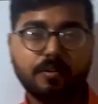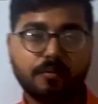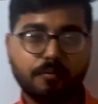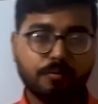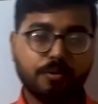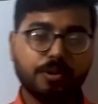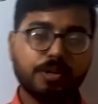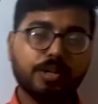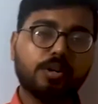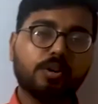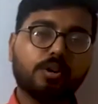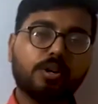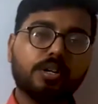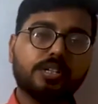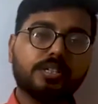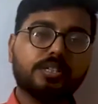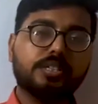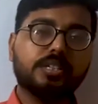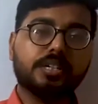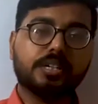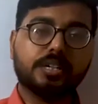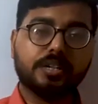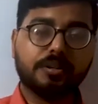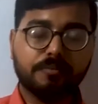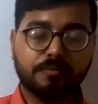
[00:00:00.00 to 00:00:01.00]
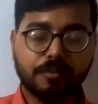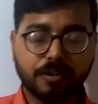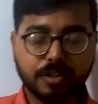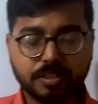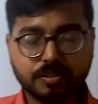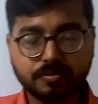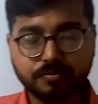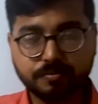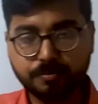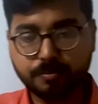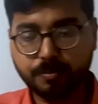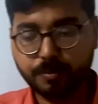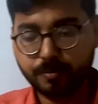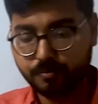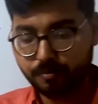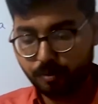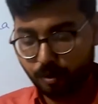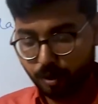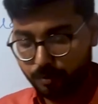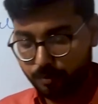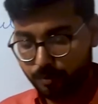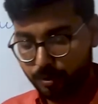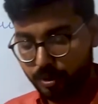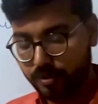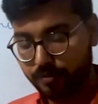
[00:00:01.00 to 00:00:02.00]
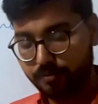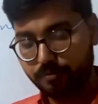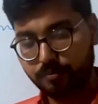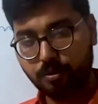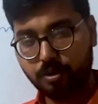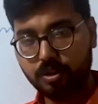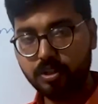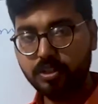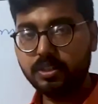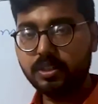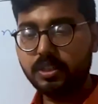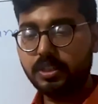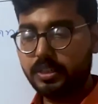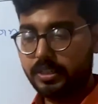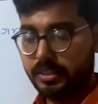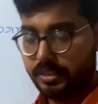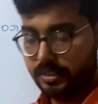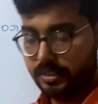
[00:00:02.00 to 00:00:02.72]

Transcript: we got the reverse formula for